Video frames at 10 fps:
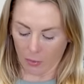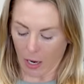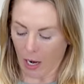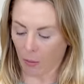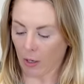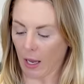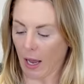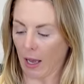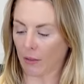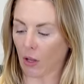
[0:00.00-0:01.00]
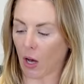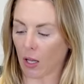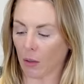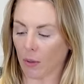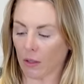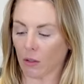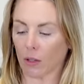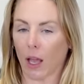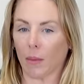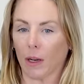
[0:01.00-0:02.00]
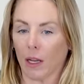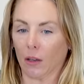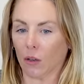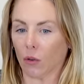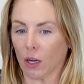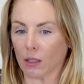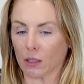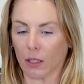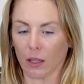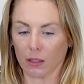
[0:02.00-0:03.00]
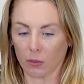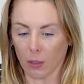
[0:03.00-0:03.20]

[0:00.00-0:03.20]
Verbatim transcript: but I want to add the jalapeno lime and onion crunch to this